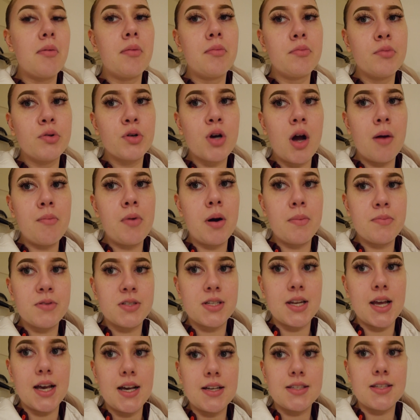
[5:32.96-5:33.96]
my mum will come
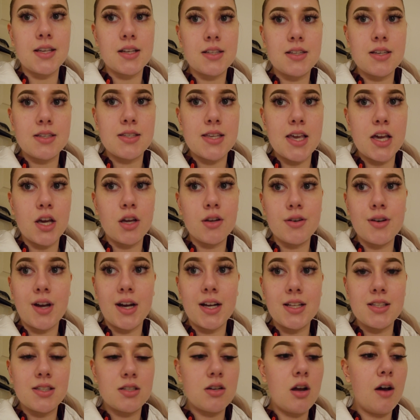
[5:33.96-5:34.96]
upstairs like to say
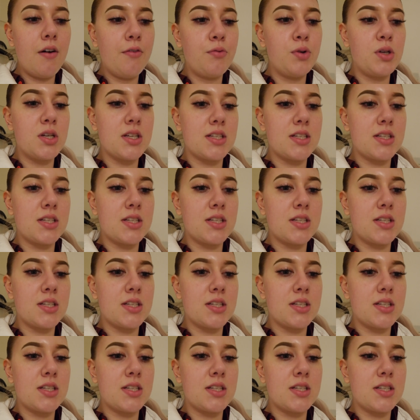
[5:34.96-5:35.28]
goodnight and stuff.